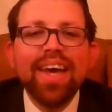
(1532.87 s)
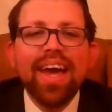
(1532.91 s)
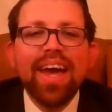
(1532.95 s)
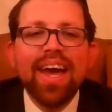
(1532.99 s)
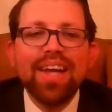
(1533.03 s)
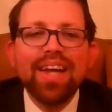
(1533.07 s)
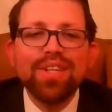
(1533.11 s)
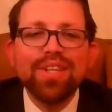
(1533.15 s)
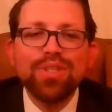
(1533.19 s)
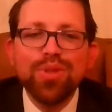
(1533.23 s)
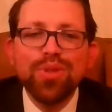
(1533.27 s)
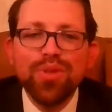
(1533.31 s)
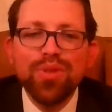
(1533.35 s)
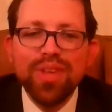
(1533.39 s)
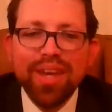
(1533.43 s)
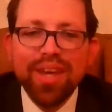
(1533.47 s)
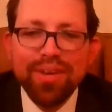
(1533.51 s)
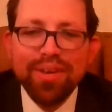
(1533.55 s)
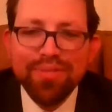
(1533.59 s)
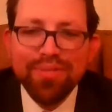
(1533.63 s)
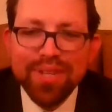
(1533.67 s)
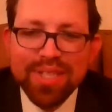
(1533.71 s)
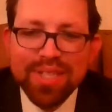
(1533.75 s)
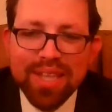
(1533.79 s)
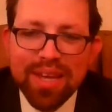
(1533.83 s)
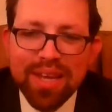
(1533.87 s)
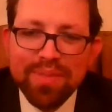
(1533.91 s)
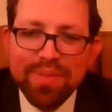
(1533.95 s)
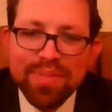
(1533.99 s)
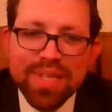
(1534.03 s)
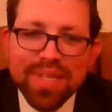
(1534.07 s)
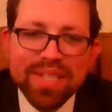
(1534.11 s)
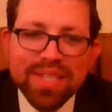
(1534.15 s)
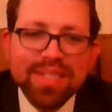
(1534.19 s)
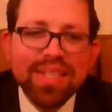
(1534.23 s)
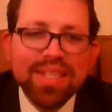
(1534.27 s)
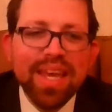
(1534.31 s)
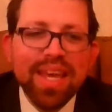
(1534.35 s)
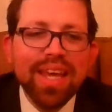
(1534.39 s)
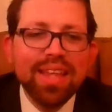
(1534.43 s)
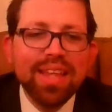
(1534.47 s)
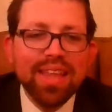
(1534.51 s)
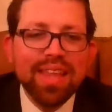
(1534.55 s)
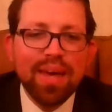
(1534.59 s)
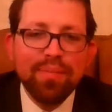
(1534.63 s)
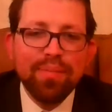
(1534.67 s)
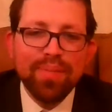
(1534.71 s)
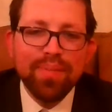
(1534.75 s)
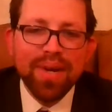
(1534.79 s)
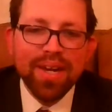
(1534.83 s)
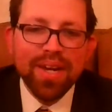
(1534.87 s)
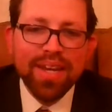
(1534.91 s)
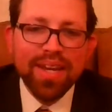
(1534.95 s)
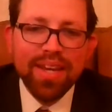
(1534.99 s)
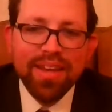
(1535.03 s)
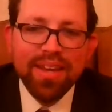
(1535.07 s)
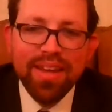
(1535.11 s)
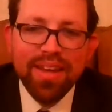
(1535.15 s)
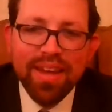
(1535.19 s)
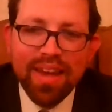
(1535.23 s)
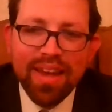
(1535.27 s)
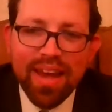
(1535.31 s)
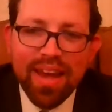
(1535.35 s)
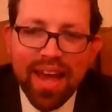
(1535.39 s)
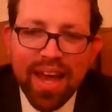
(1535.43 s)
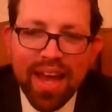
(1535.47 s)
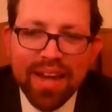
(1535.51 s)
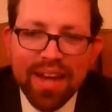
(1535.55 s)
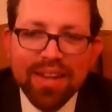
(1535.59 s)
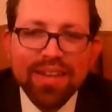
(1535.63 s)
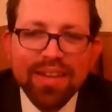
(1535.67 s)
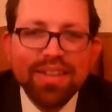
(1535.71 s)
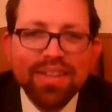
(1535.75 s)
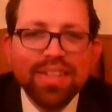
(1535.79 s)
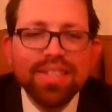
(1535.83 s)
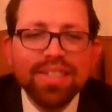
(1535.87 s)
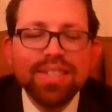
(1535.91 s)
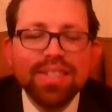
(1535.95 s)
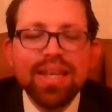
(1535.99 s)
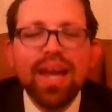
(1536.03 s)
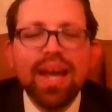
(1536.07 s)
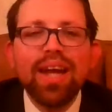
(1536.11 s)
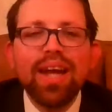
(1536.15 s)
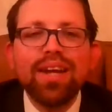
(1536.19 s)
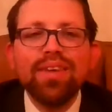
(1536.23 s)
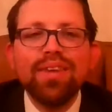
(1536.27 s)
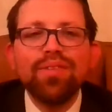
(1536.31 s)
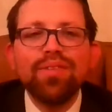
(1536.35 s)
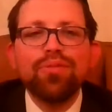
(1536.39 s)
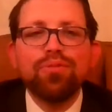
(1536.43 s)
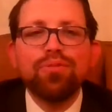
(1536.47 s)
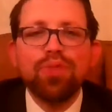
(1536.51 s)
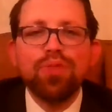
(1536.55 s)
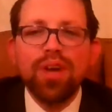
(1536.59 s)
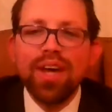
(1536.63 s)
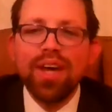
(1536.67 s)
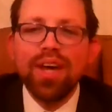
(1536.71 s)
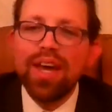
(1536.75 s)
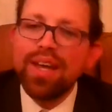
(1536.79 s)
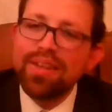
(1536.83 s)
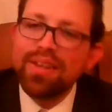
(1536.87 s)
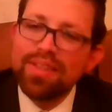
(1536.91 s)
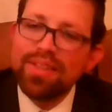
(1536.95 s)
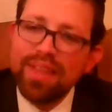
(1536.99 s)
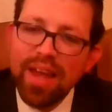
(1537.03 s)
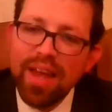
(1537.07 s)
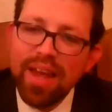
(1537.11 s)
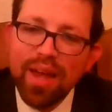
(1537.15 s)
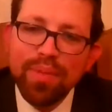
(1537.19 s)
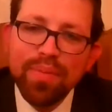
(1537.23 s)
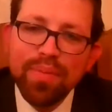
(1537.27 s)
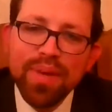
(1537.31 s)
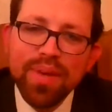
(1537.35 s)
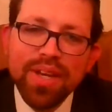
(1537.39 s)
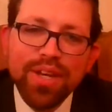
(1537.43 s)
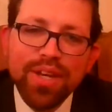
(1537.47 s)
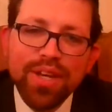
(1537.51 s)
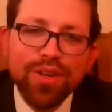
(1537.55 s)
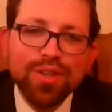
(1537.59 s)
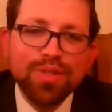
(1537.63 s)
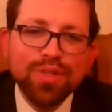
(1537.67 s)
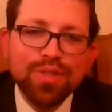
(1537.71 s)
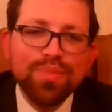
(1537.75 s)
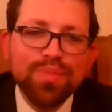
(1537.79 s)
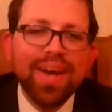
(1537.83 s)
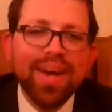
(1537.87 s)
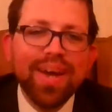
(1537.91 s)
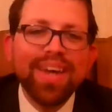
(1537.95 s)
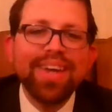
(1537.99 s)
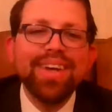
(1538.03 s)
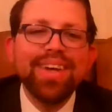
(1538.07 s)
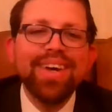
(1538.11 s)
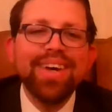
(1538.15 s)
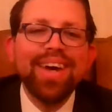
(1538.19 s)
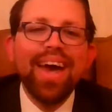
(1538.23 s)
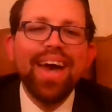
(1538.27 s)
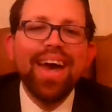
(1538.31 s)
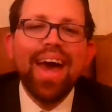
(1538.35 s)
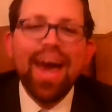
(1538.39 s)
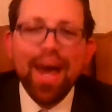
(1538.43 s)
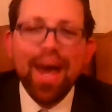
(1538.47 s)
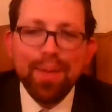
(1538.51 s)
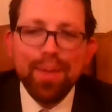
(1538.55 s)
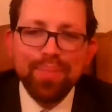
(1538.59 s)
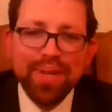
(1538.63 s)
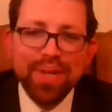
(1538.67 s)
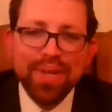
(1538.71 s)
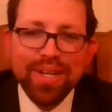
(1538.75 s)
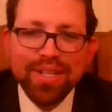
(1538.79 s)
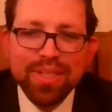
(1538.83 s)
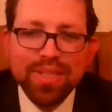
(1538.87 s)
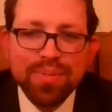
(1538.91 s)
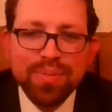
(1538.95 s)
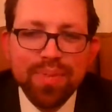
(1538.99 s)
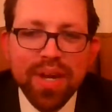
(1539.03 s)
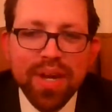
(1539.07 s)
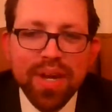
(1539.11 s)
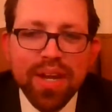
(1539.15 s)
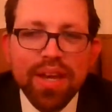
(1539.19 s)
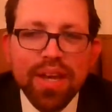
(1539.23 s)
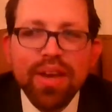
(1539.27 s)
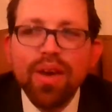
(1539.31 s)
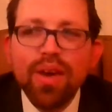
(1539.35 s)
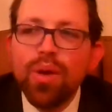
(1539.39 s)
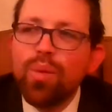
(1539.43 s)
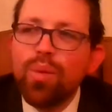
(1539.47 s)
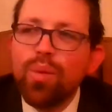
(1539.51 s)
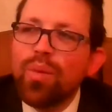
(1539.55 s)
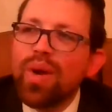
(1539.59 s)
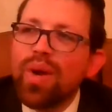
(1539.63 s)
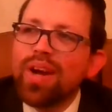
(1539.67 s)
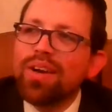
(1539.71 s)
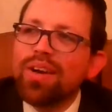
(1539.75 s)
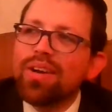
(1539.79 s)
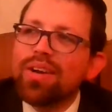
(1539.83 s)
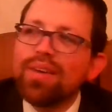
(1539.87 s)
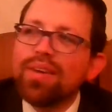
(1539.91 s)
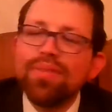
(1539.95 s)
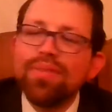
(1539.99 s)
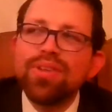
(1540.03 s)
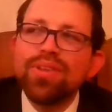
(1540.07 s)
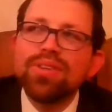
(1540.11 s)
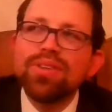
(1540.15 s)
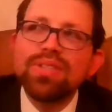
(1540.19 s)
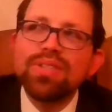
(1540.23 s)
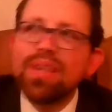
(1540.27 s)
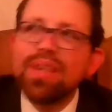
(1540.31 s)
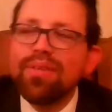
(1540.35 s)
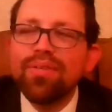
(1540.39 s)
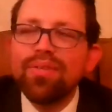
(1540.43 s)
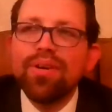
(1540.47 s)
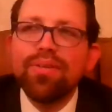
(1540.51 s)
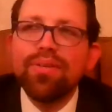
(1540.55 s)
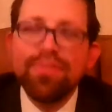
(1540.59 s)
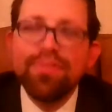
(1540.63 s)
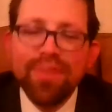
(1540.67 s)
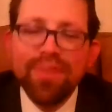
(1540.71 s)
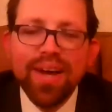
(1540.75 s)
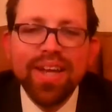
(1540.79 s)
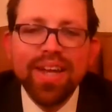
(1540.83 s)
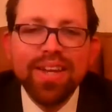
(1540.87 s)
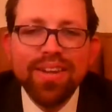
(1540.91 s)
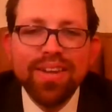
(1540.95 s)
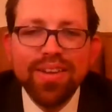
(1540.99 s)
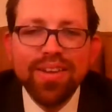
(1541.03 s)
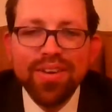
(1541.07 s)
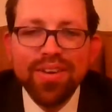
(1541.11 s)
And so the Chafetz Chaim says, take that money and decide ahead of time, here's my happiness money. Where if there's ever a fight,